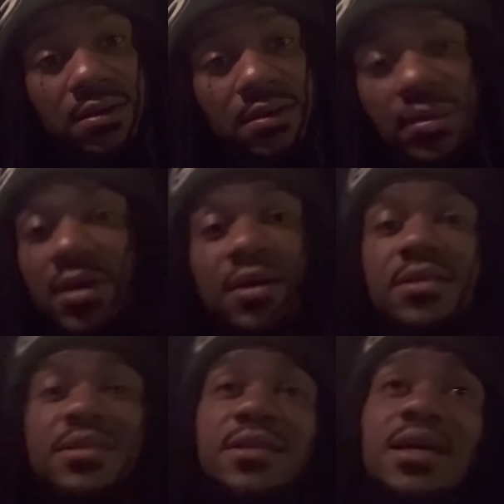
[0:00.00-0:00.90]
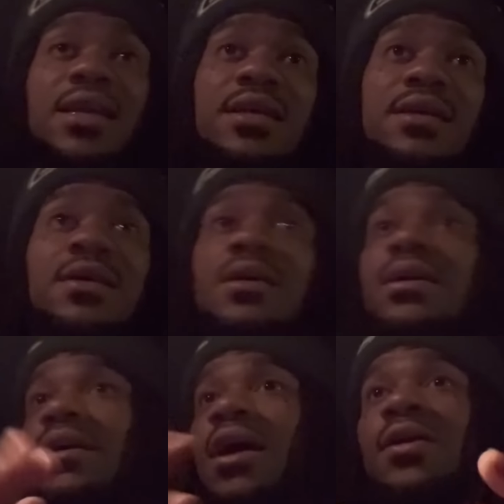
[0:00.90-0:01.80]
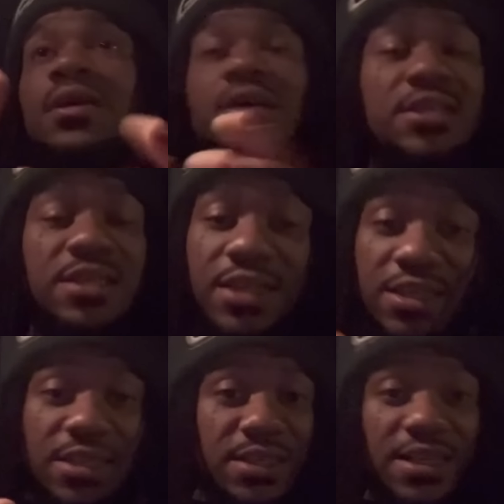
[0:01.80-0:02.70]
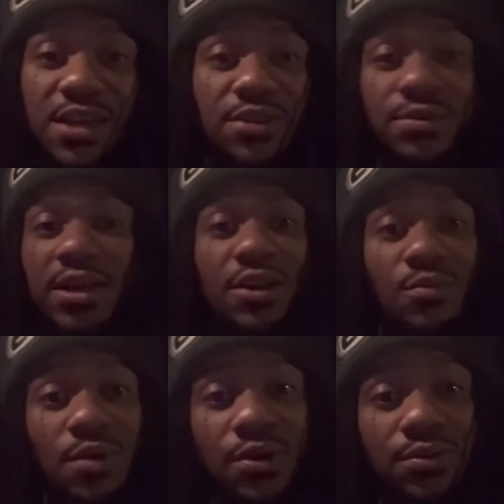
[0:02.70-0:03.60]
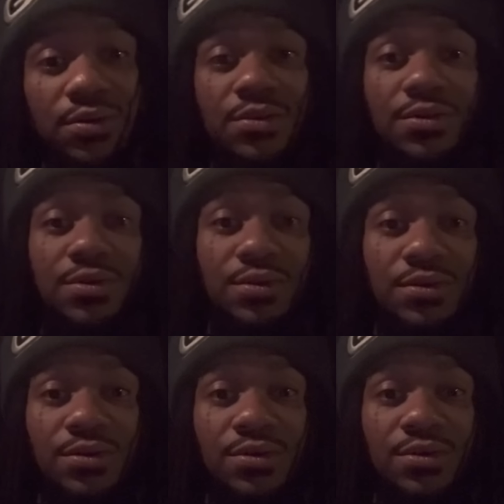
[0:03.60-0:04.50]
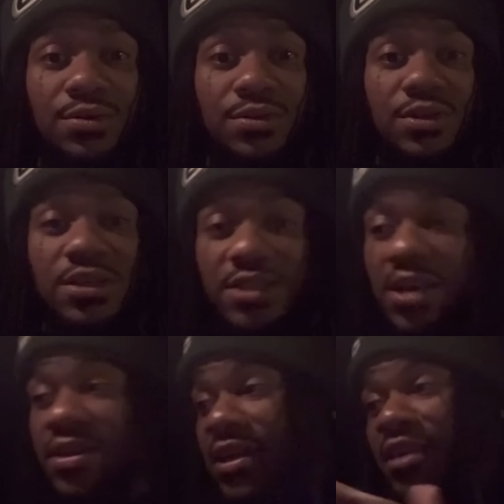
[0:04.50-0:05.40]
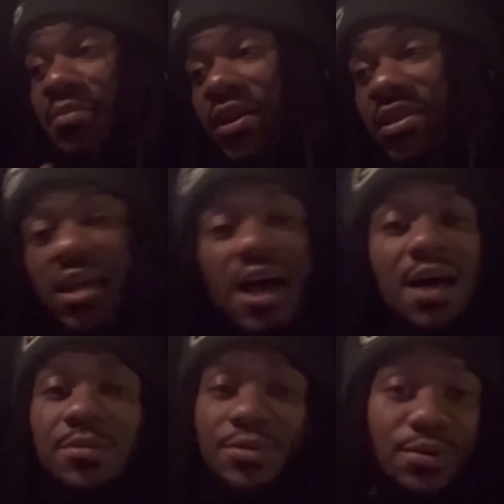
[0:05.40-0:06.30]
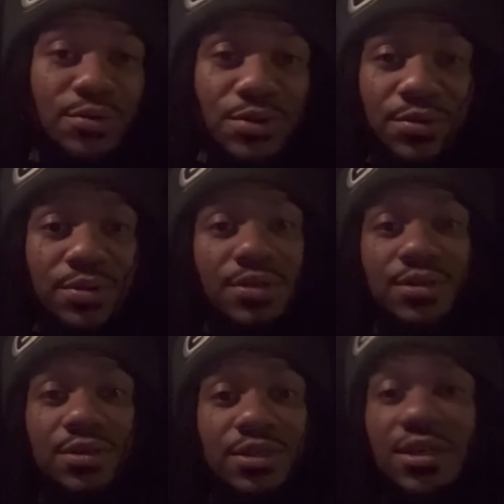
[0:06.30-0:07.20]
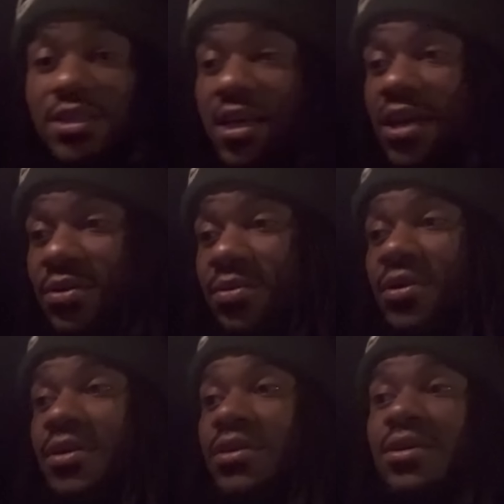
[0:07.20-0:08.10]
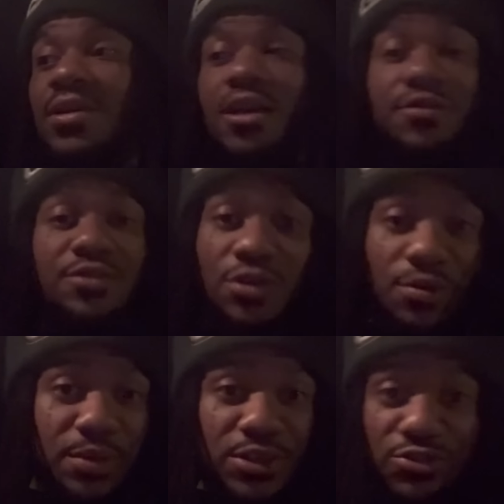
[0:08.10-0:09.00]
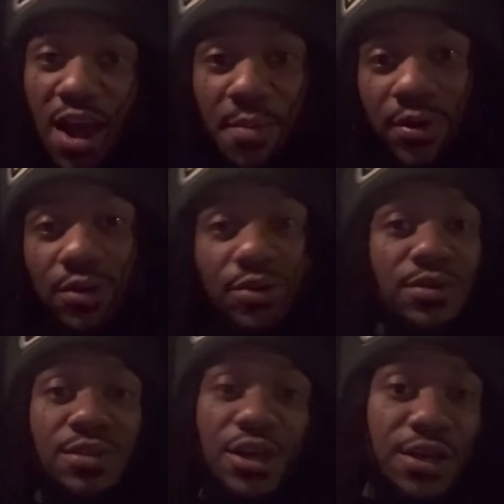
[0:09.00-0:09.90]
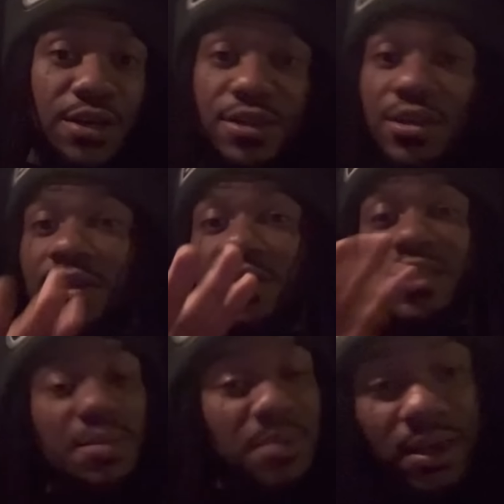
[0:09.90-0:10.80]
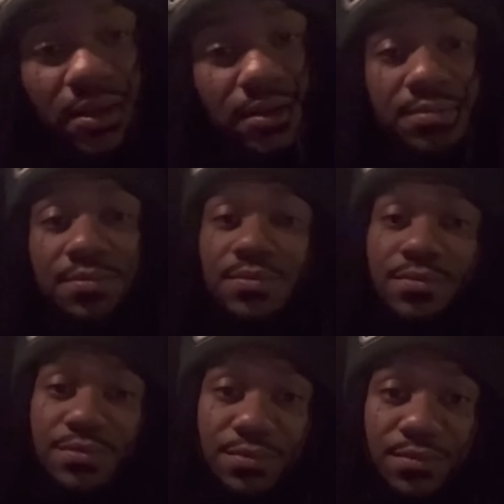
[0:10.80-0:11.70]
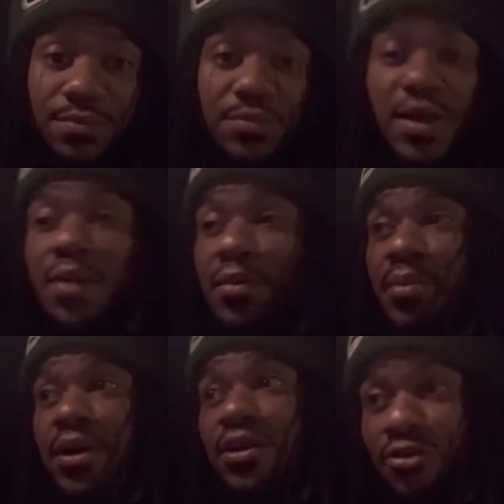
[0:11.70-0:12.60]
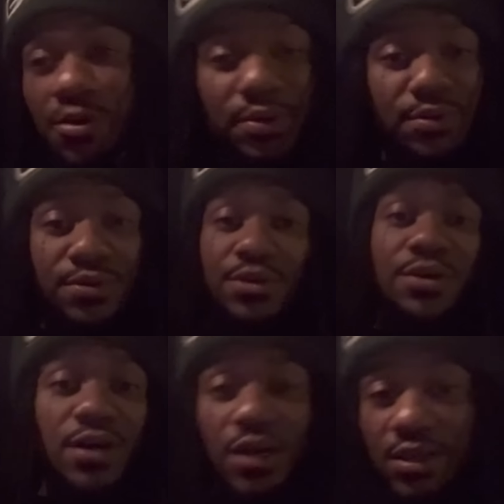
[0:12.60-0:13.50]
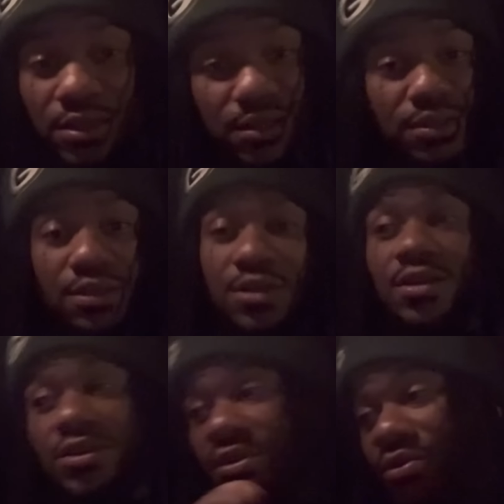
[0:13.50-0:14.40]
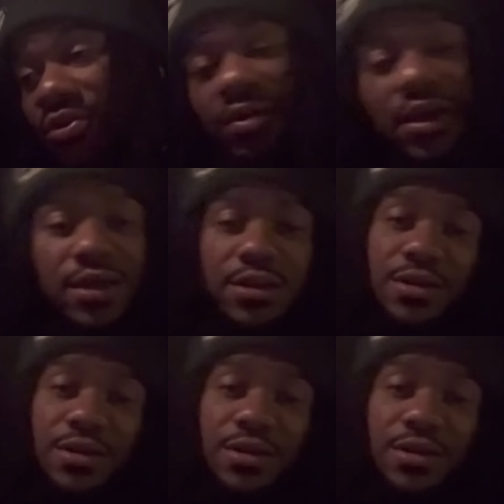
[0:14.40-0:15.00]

Because all the other shit that she'll tell you, it don't work. She'll tell you to get a better job. You don't do it. She'll tell you if you're going to be trapping or thugging, step that up. Become a better criminal or a hustler. You don't do that.